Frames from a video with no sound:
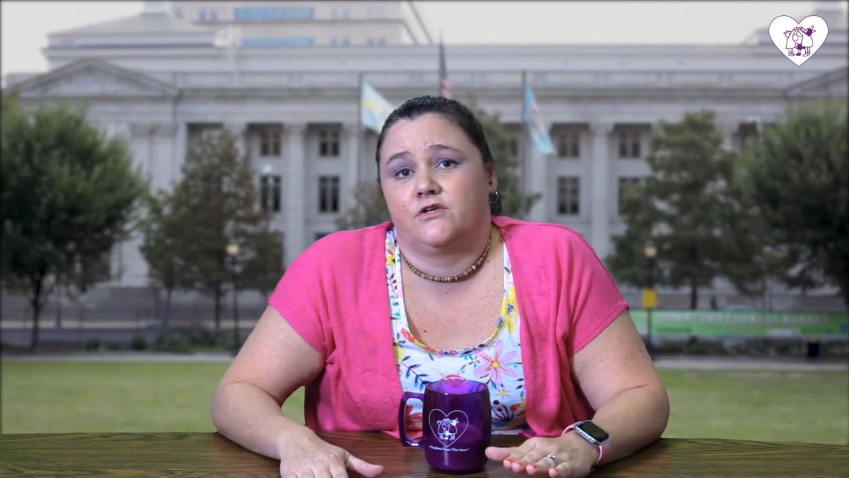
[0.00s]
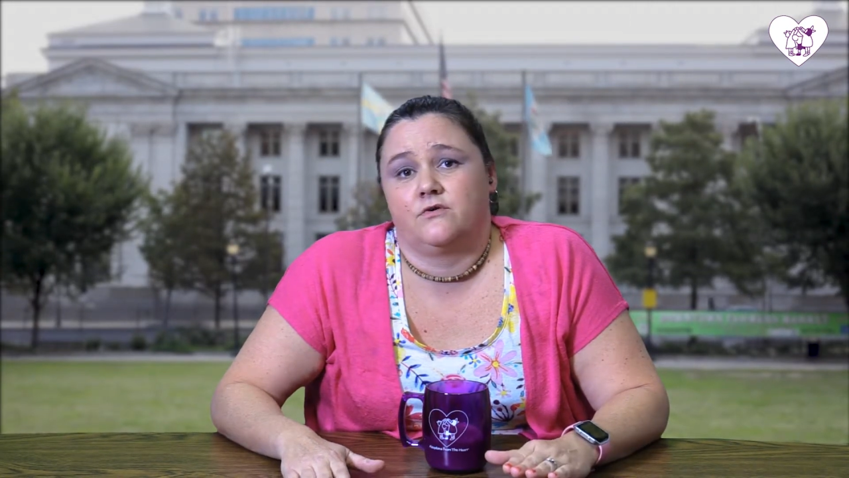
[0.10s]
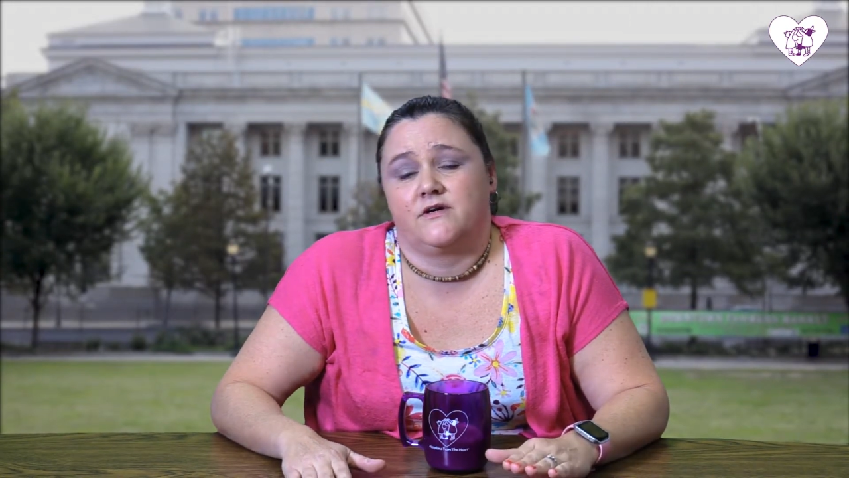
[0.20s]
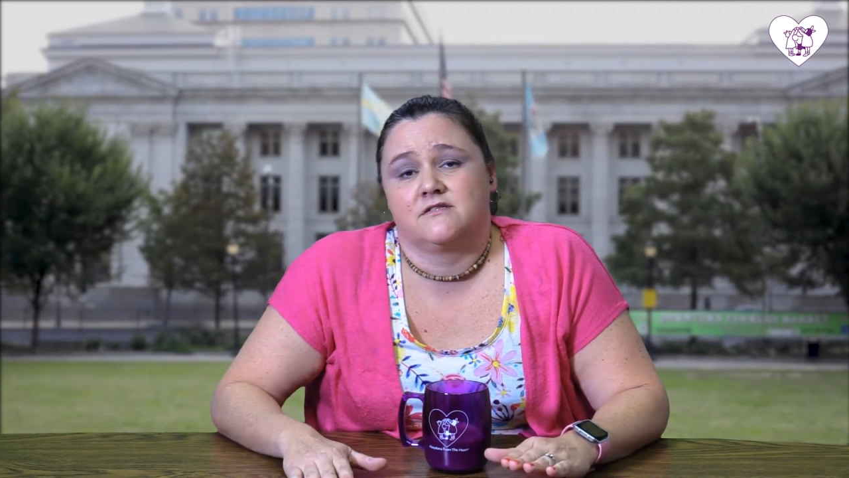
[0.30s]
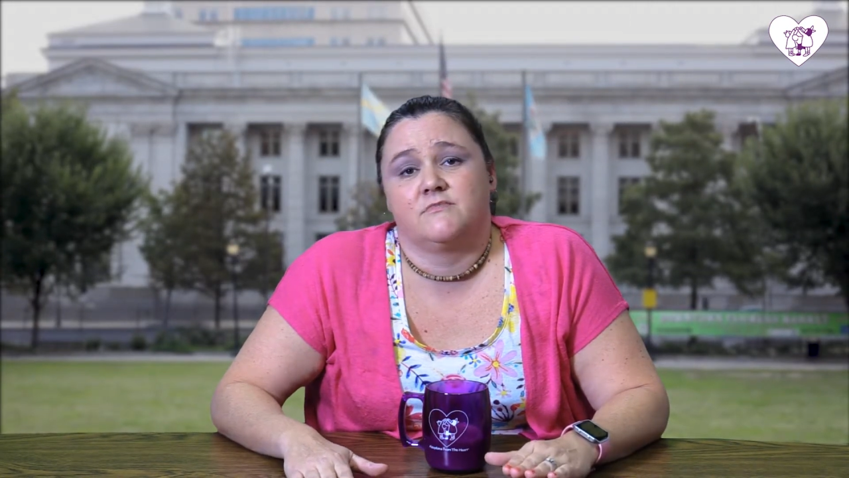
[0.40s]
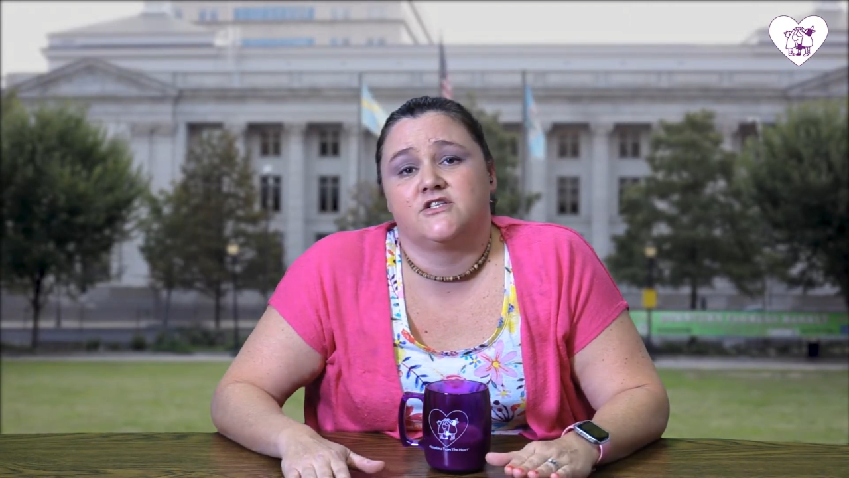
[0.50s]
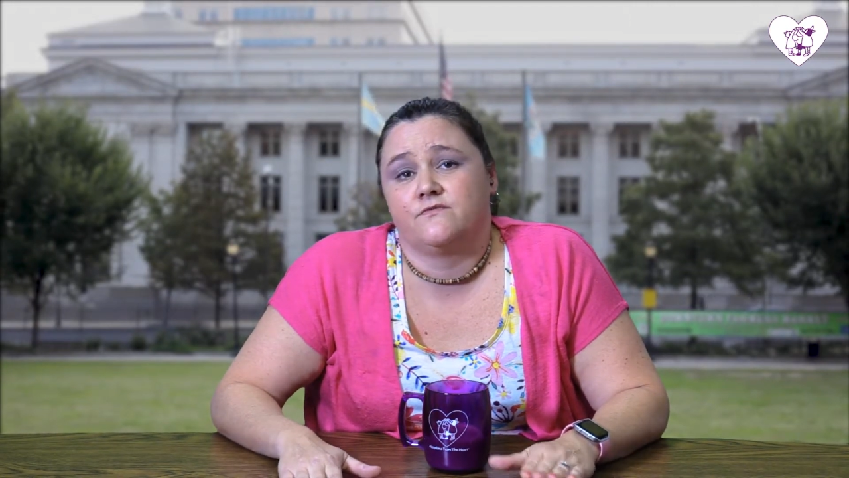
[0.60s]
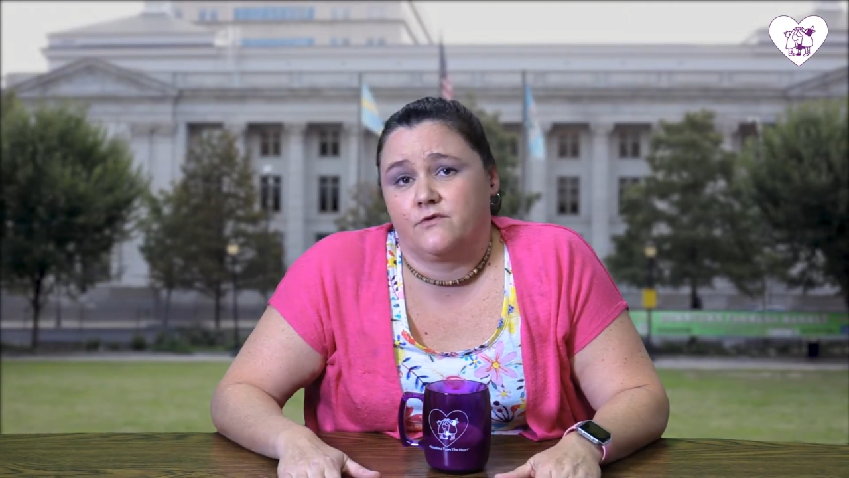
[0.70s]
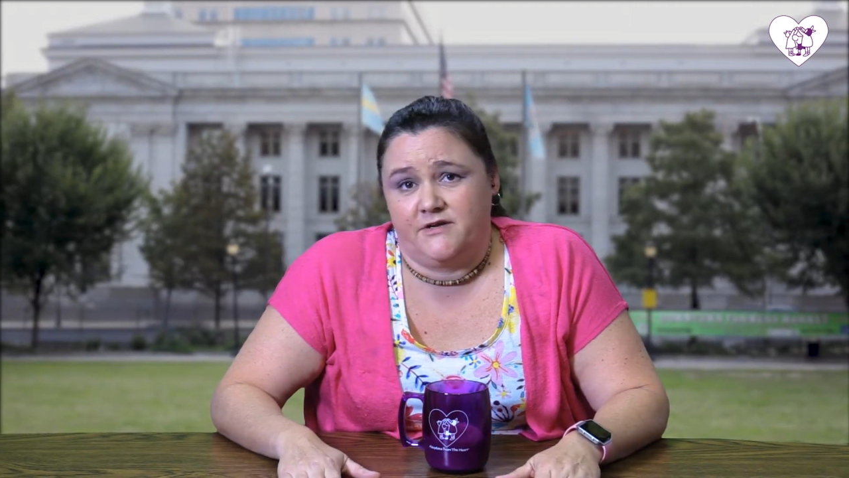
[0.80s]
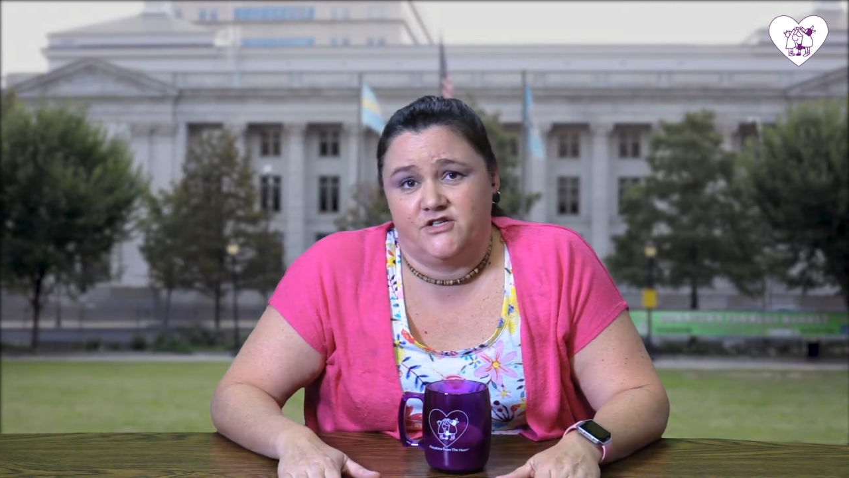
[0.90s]
you as much
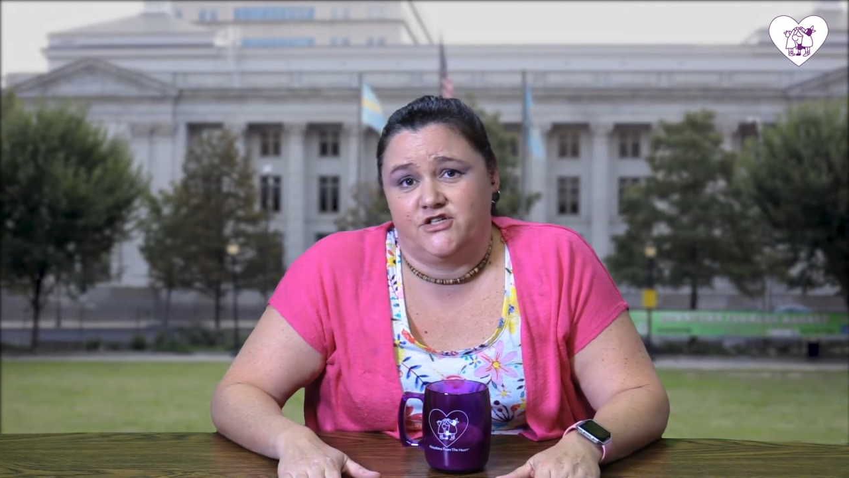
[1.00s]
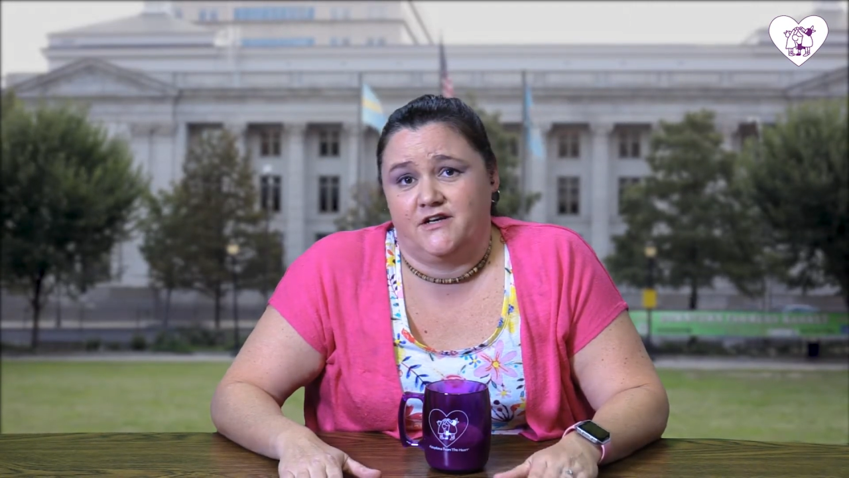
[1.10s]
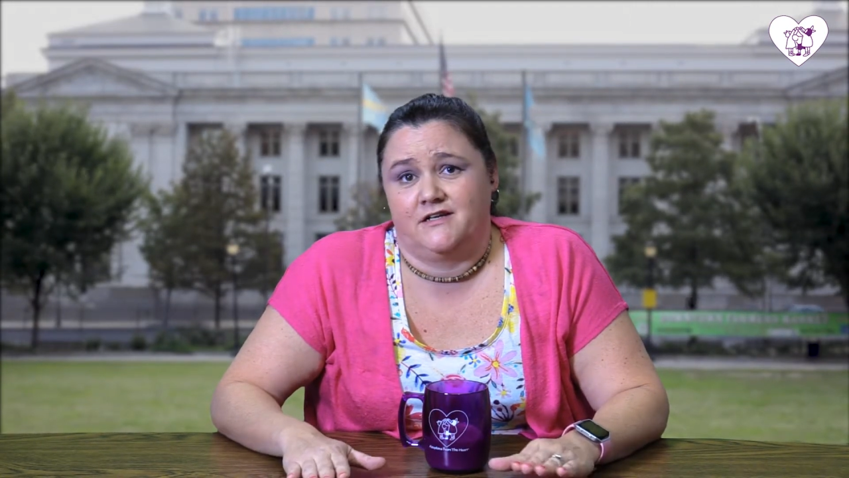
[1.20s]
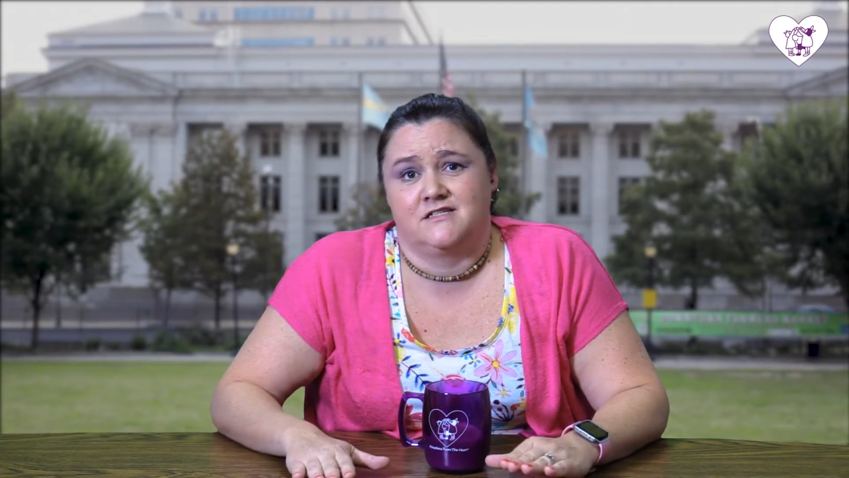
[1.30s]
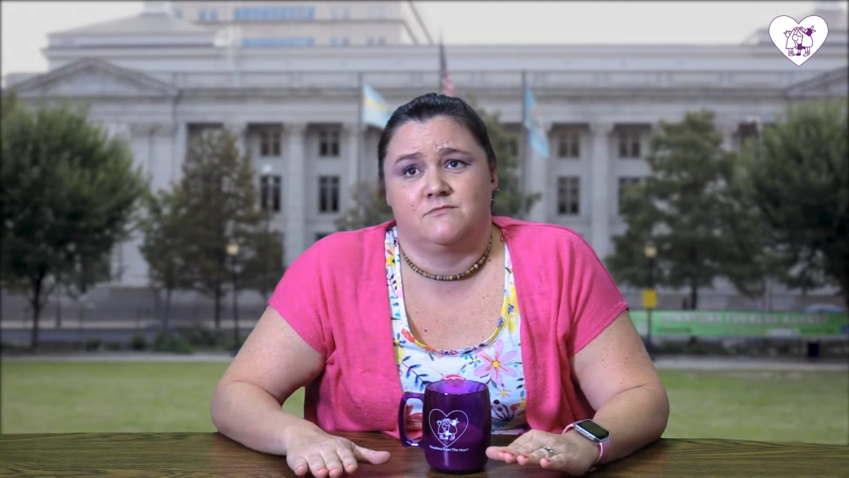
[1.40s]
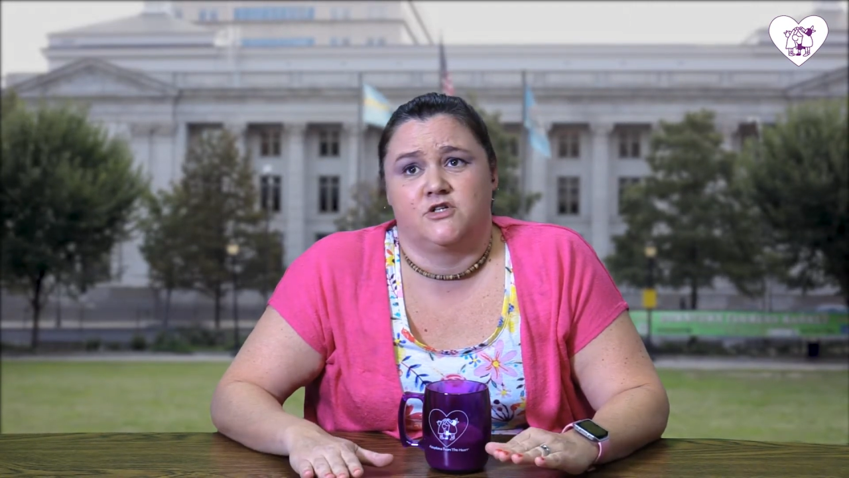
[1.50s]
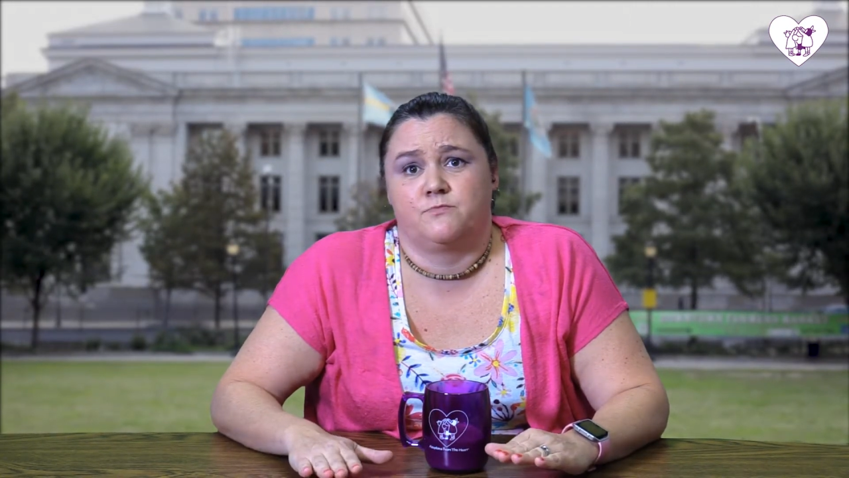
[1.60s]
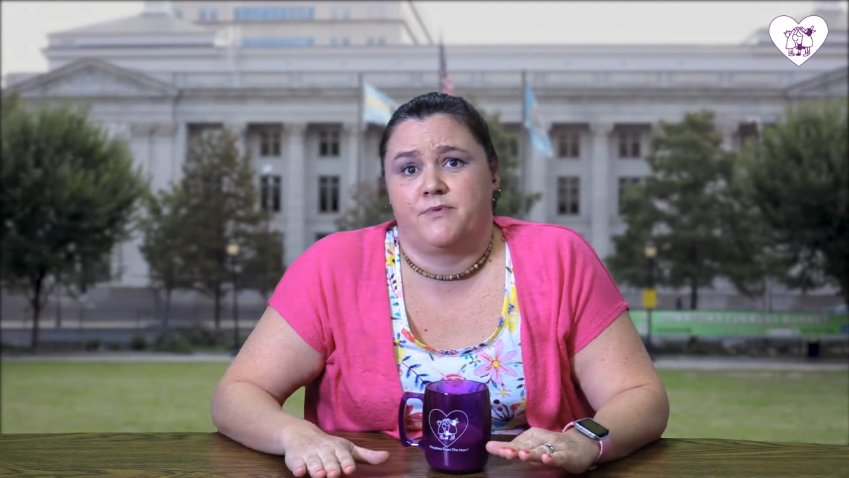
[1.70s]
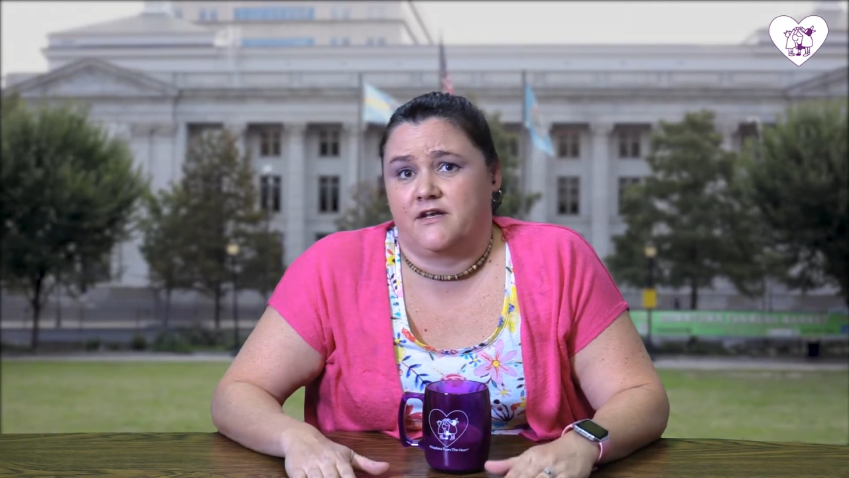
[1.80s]
information and as much